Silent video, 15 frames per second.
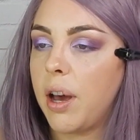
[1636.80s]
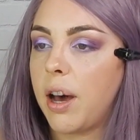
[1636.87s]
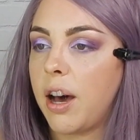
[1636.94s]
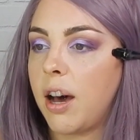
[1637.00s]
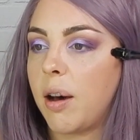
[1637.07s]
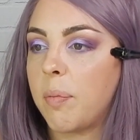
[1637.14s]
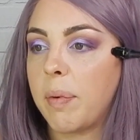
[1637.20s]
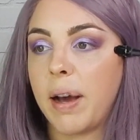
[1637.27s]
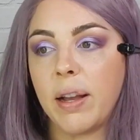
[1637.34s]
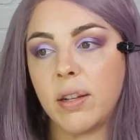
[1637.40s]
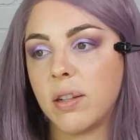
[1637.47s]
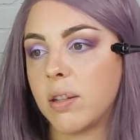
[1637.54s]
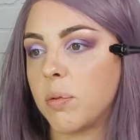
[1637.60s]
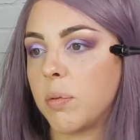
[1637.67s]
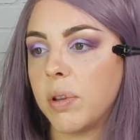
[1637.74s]
I
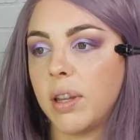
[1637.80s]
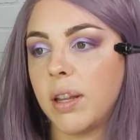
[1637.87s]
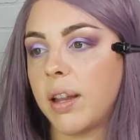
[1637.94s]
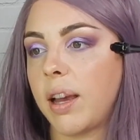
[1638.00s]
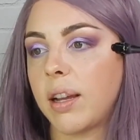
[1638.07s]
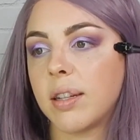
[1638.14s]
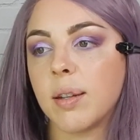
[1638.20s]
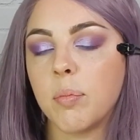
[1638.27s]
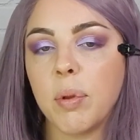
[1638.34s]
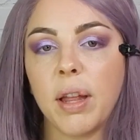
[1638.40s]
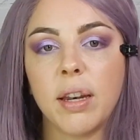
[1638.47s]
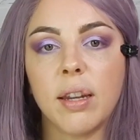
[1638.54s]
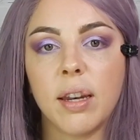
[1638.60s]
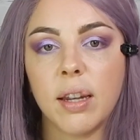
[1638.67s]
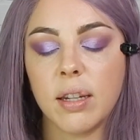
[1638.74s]
just really like to
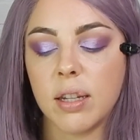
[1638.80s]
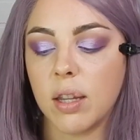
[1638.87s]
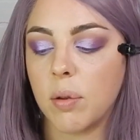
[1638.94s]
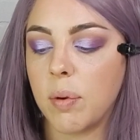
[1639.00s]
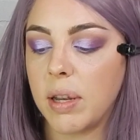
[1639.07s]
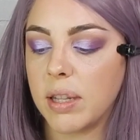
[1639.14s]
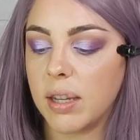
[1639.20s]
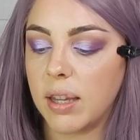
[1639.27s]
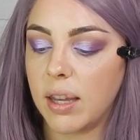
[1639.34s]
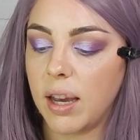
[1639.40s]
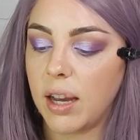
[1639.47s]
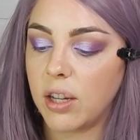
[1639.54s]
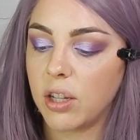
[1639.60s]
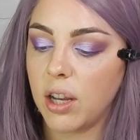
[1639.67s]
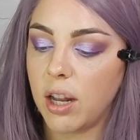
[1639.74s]
blend it into the rest of the
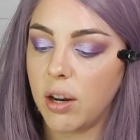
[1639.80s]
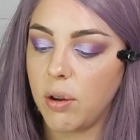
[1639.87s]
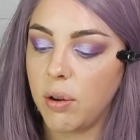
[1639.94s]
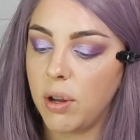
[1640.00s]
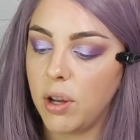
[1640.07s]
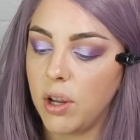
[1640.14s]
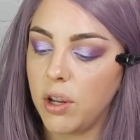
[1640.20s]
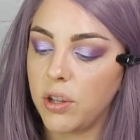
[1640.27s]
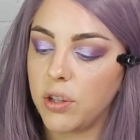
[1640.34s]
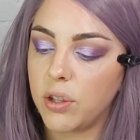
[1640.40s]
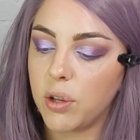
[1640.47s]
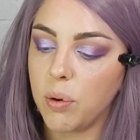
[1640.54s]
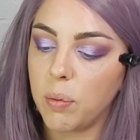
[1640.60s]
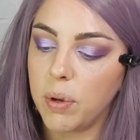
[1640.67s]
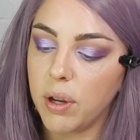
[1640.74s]
eyeshadow.
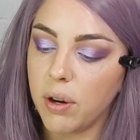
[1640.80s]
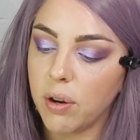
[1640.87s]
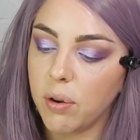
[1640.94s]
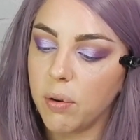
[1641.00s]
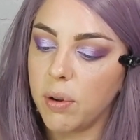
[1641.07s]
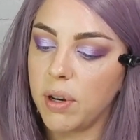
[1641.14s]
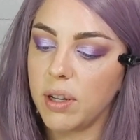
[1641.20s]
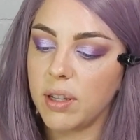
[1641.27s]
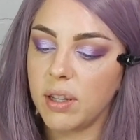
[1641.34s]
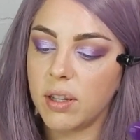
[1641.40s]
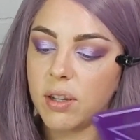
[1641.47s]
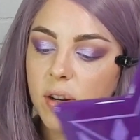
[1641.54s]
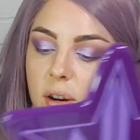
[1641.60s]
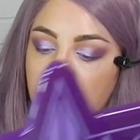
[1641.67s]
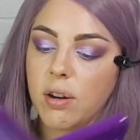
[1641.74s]
So we are going to
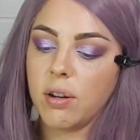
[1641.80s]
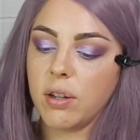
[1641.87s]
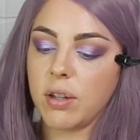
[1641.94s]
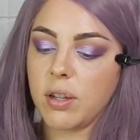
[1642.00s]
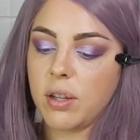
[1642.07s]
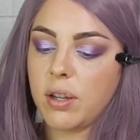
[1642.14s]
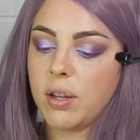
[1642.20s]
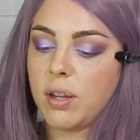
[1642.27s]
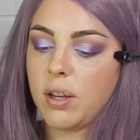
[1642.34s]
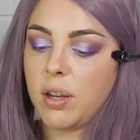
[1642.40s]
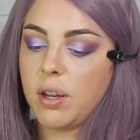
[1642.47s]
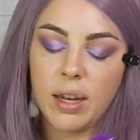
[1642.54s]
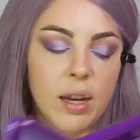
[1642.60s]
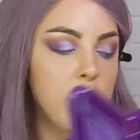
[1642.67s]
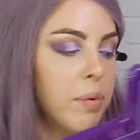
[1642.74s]
start.
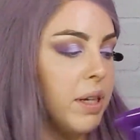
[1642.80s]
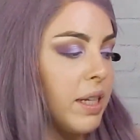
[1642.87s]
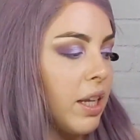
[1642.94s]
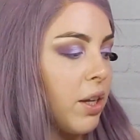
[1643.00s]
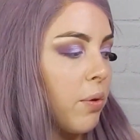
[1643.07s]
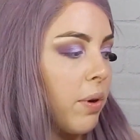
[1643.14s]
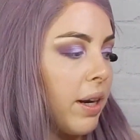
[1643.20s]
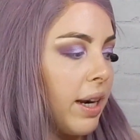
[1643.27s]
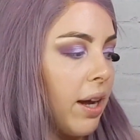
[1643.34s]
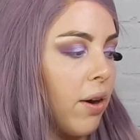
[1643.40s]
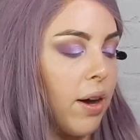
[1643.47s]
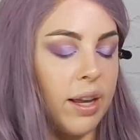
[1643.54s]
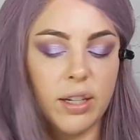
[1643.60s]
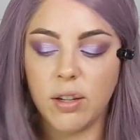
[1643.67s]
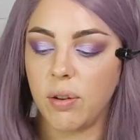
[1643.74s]
I'm going to tell you right now,
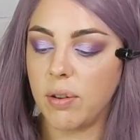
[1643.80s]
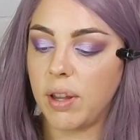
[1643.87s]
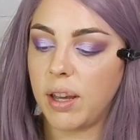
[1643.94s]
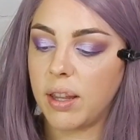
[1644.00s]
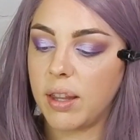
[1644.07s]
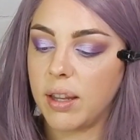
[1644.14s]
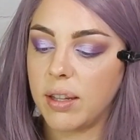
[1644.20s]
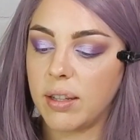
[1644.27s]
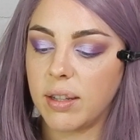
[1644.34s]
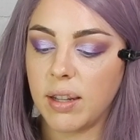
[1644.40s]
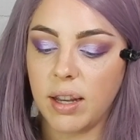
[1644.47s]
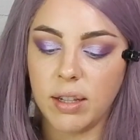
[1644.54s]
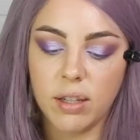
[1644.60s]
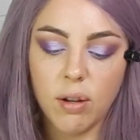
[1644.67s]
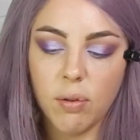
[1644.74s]
I don't like this.
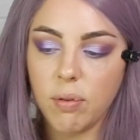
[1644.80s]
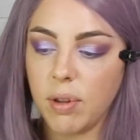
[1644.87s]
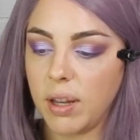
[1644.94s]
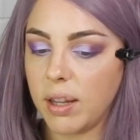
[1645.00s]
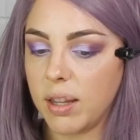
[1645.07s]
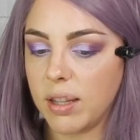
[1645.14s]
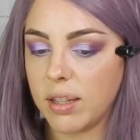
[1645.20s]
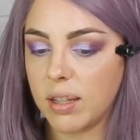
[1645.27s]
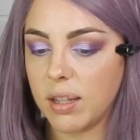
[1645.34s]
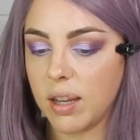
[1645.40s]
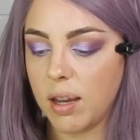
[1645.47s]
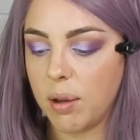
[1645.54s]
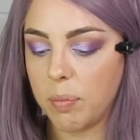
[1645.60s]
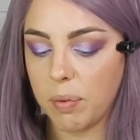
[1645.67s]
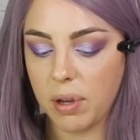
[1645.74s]
I don't like this
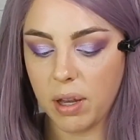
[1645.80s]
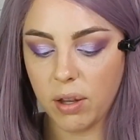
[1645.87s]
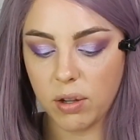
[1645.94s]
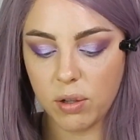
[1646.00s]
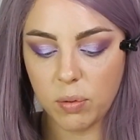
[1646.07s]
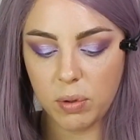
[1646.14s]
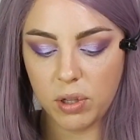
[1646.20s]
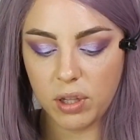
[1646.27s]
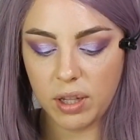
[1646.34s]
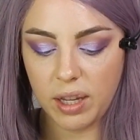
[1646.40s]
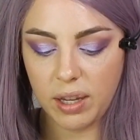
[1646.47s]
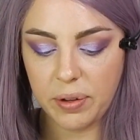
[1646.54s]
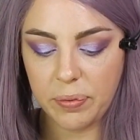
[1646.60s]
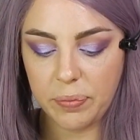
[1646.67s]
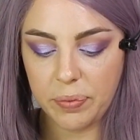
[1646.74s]
color switch
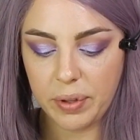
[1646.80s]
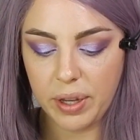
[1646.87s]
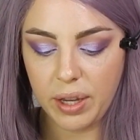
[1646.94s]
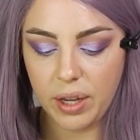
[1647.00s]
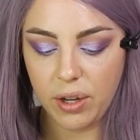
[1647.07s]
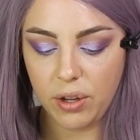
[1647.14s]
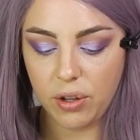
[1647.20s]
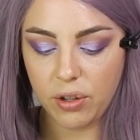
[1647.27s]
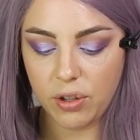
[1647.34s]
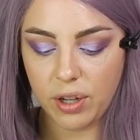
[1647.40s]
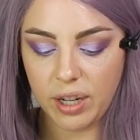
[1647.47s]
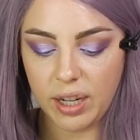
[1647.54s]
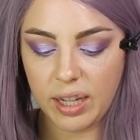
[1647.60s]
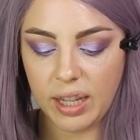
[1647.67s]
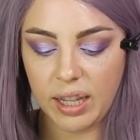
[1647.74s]
thing. You're
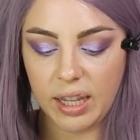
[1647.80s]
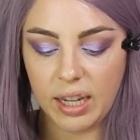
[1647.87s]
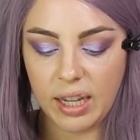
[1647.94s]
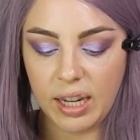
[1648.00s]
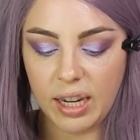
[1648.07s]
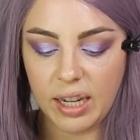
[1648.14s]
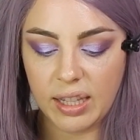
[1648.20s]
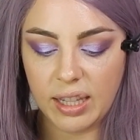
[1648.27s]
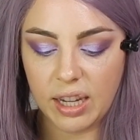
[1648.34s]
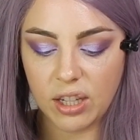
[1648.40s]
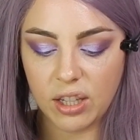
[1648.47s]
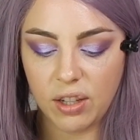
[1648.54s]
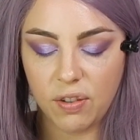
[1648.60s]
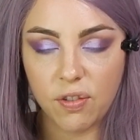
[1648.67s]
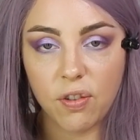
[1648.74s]
trying to clean it, and it's
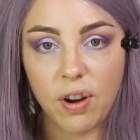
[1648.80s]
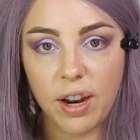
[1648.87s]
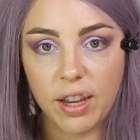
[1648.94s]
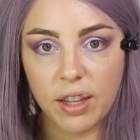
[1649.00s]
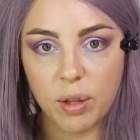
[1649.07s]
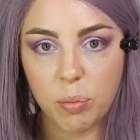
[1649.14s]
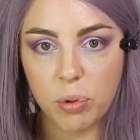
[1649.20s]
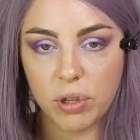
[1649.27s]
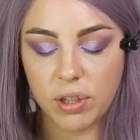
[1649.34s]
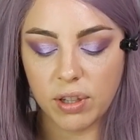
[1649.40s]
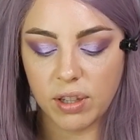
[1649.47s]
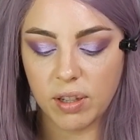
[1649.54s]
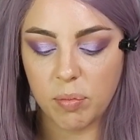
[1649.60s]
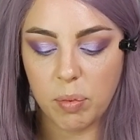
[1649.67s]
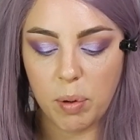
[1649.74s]
actually fraying the
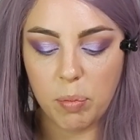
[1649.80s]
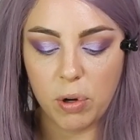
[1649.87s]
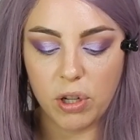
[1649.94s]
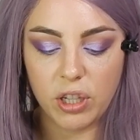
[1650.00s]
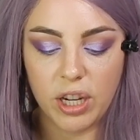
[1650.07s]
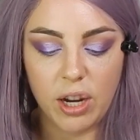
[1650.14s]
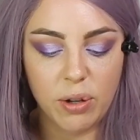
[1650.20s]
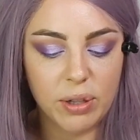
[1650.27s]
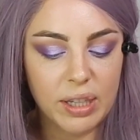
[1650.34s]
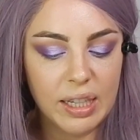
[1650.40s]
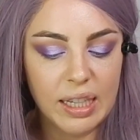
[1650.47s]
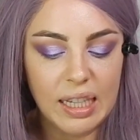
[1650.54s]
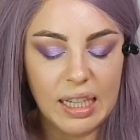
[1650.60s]
bristles of my brush out.